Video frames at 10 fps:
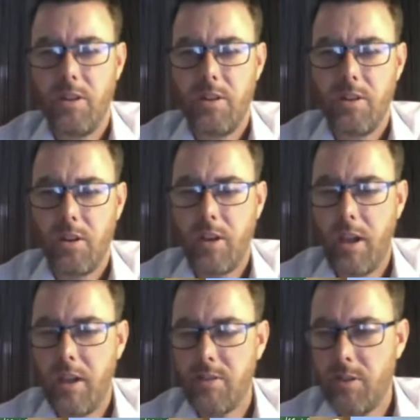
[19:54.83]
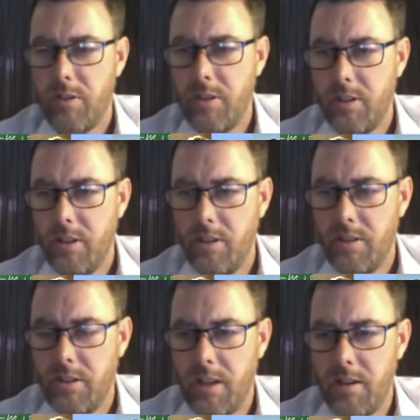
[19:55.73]
Okay, so I think you hinted
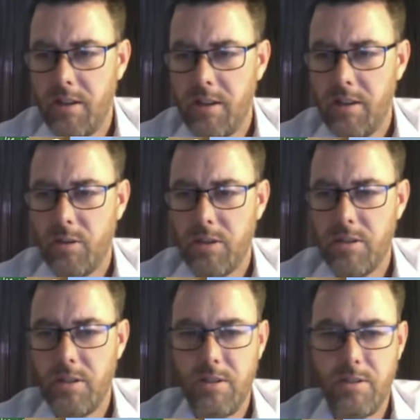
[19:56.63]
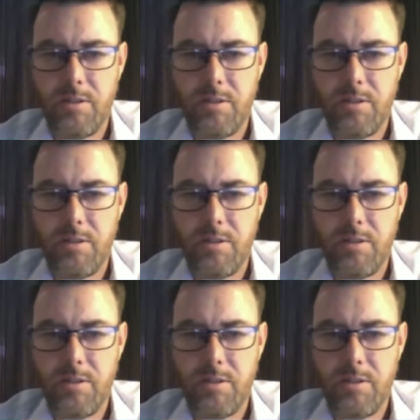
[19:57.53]
at another question is